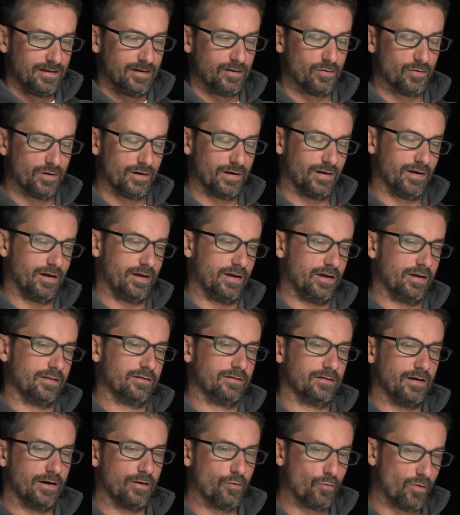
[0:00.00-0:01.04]
you know,
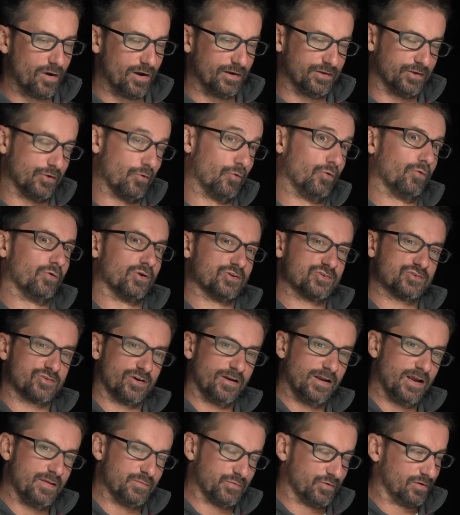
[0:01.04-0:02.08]
I don't want it to go to
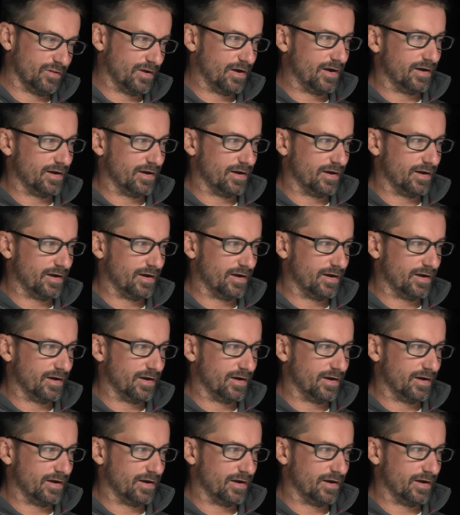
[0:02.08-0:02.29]
extremes where,